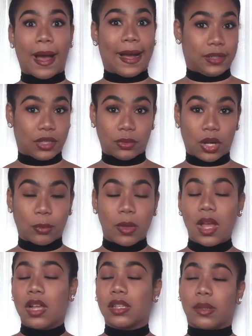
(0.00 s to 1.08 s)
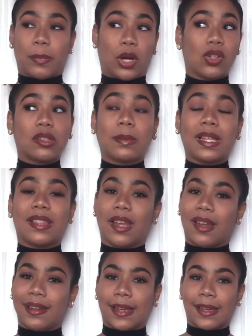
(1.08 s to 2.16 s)
I don't know. Supposedly they
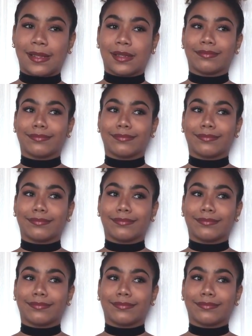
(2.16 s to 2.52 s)
didn't kiss.